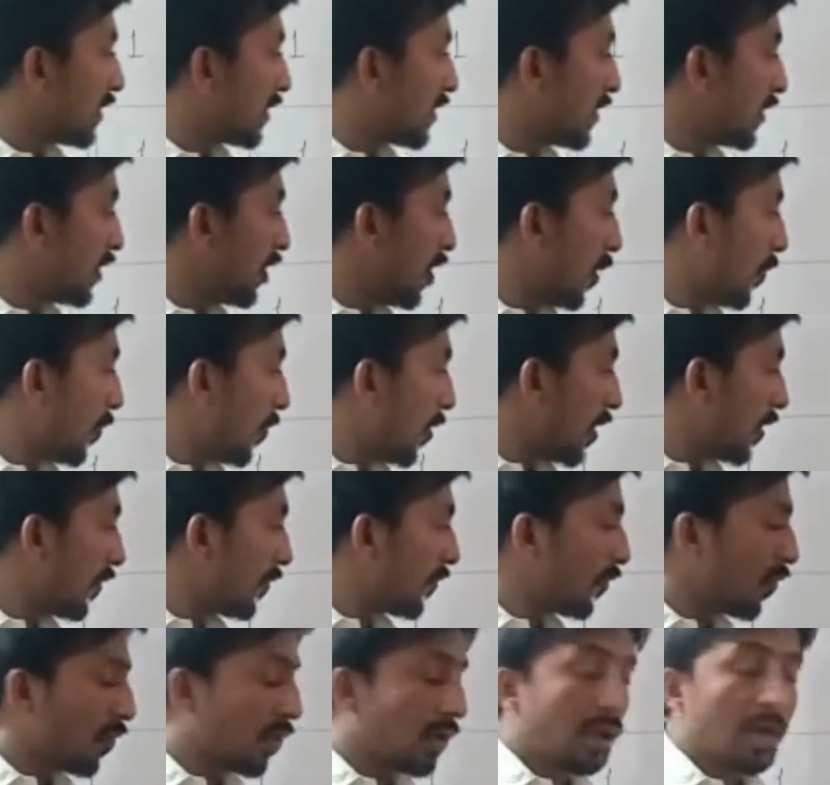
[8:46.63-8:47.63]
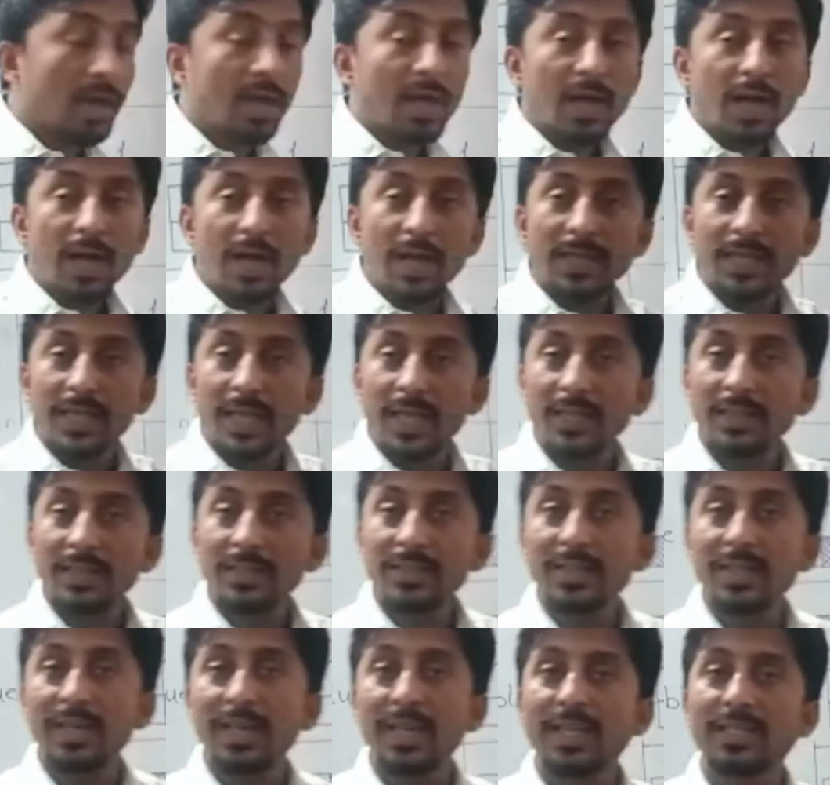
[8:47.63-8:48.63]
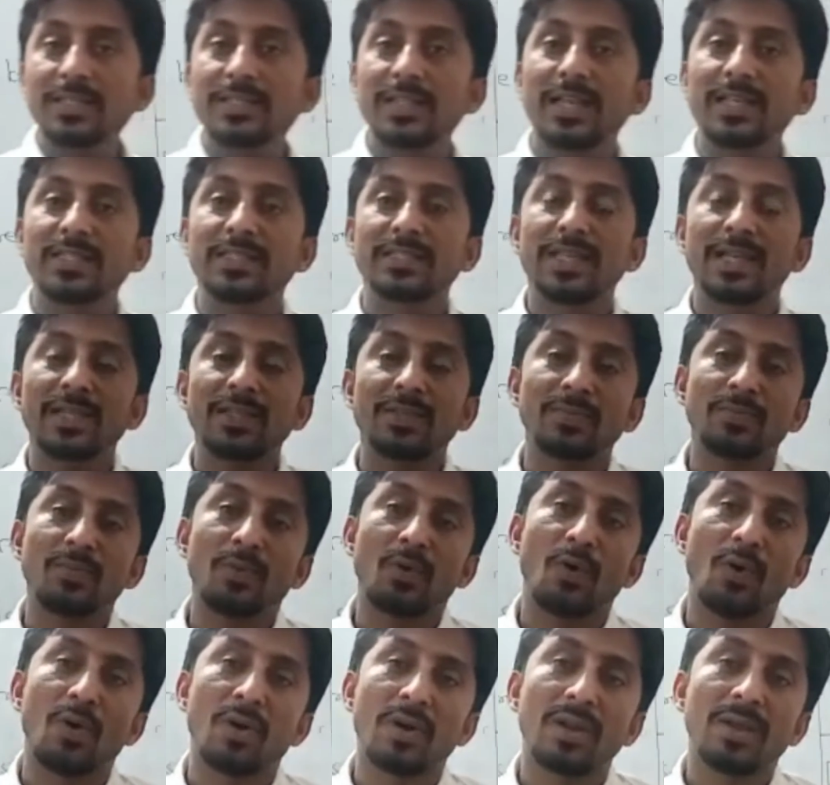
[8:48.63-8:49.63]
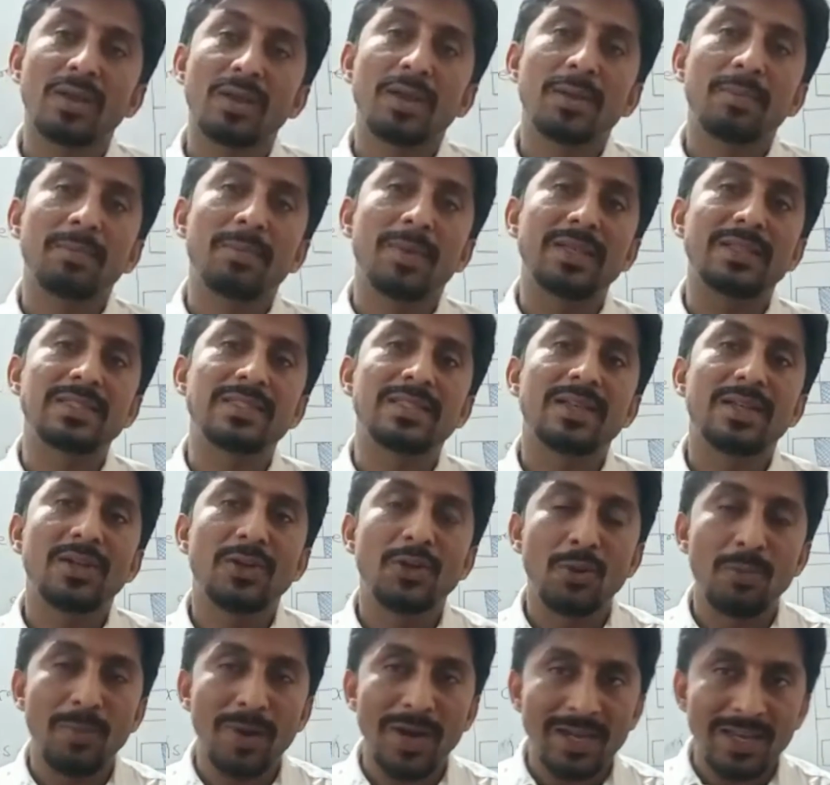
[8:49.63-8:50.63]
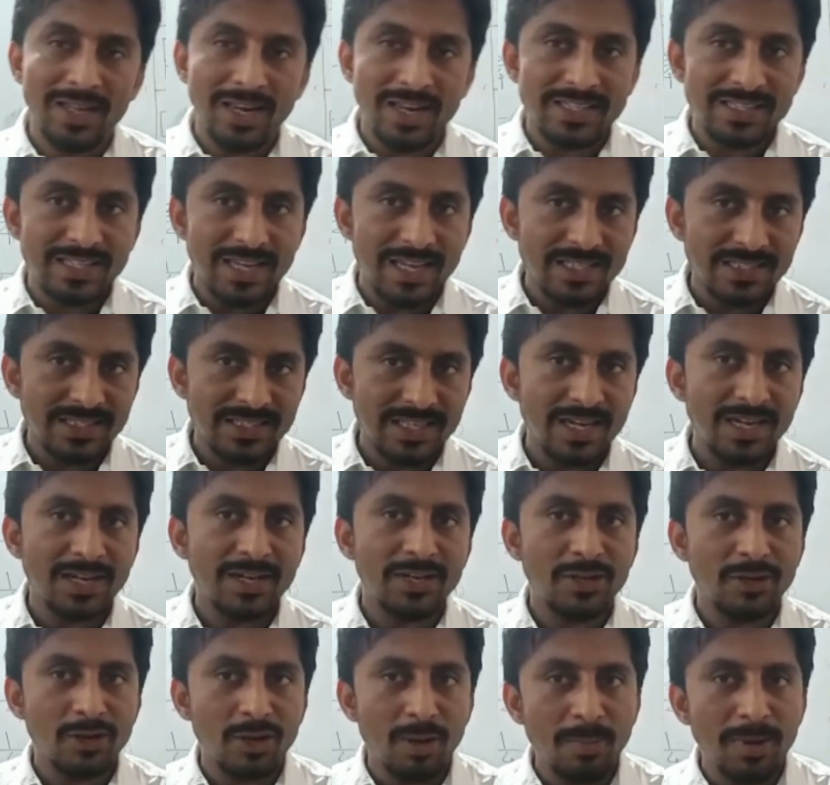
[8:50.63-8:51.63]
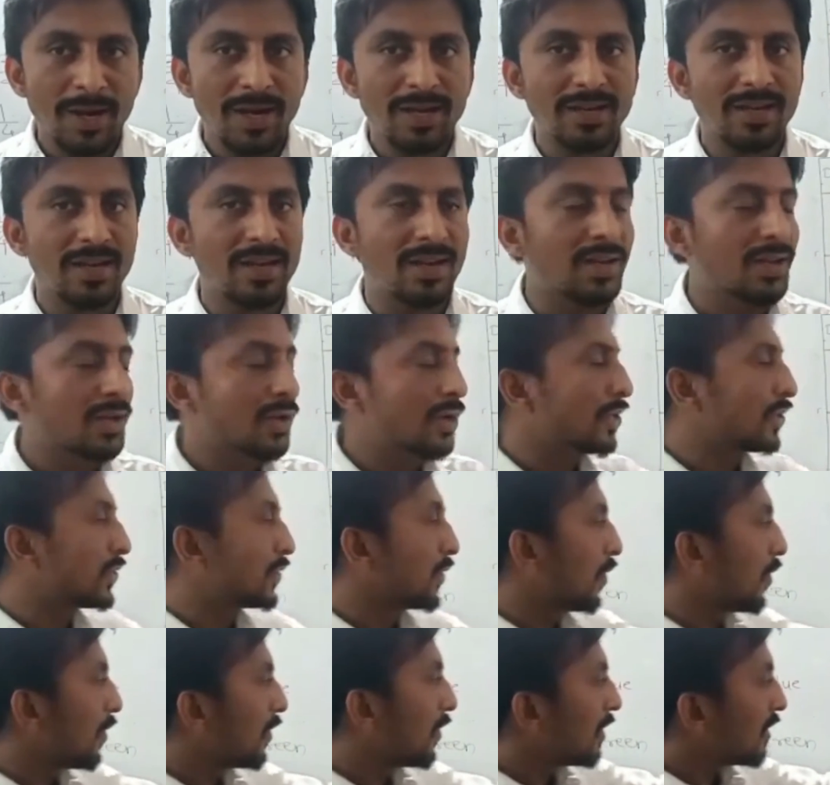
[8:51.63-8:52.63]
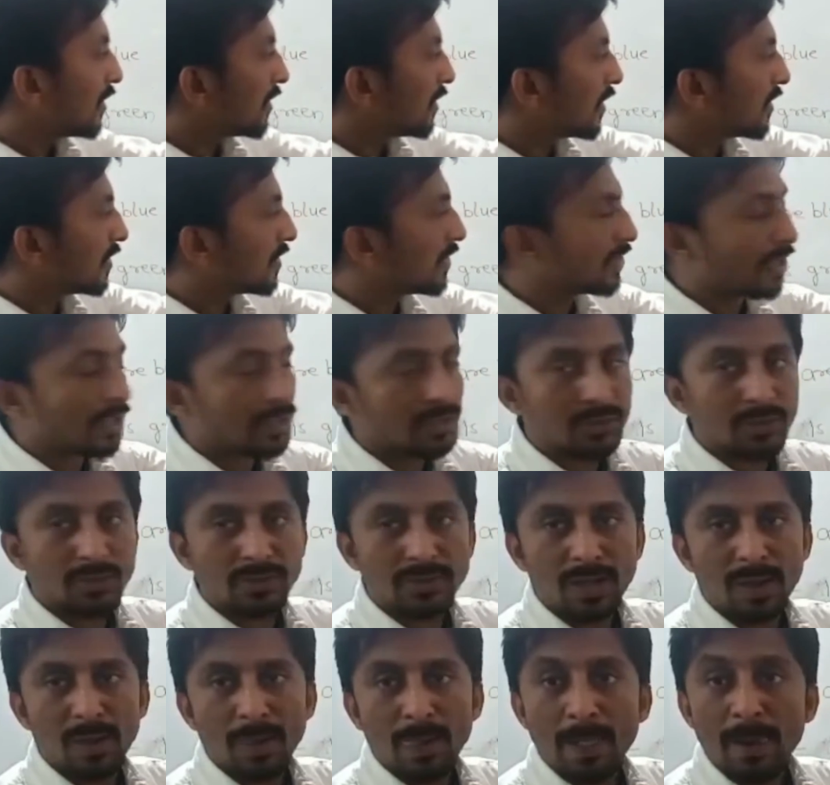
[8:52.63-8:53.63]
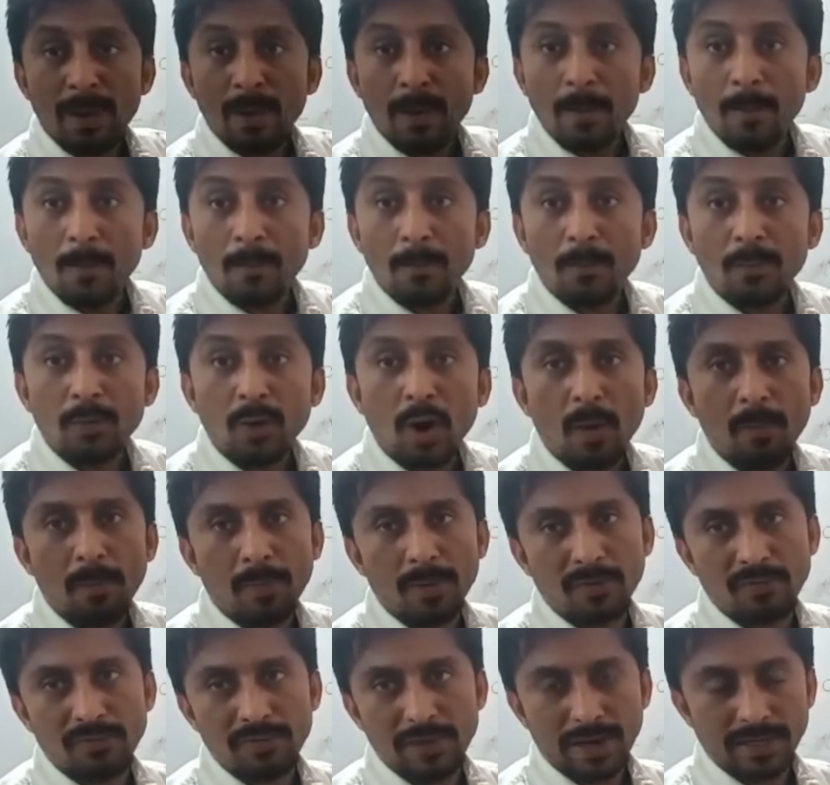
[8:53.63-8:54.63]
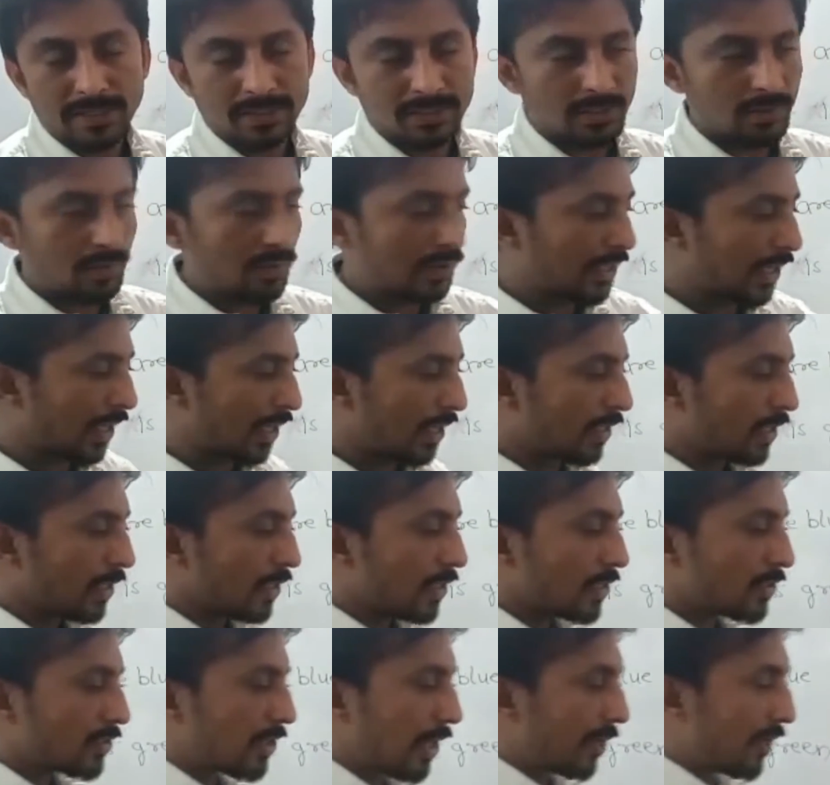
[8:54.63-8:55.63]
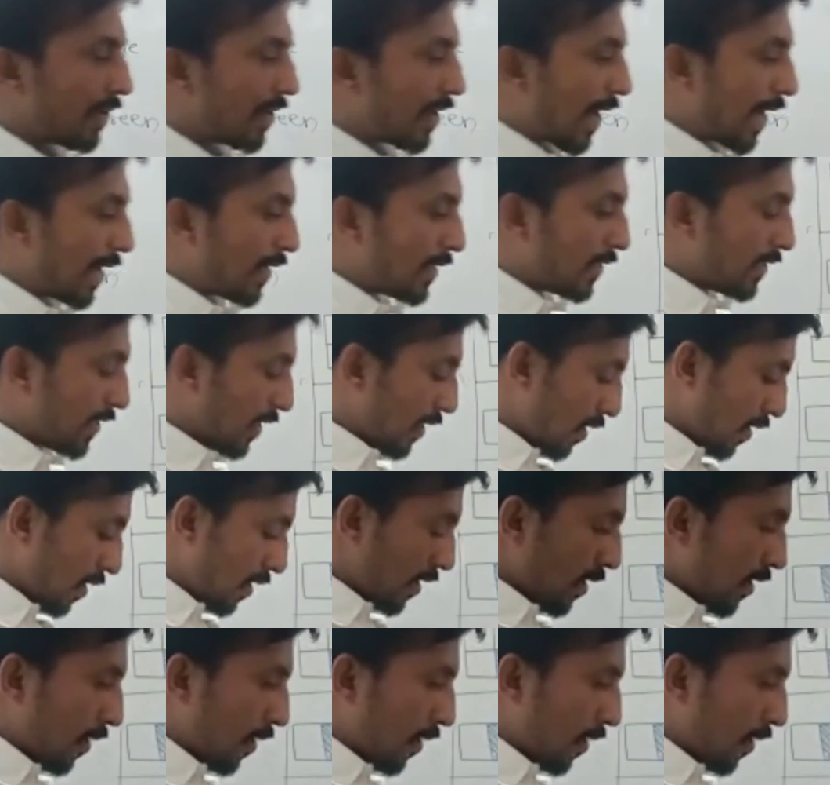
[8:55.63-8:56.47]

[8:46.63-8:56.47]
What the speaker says: 3 upon 4, again 3 is less than 4, means numerator is less than denominator. So this is also the proper fraction. Okay, so I will write here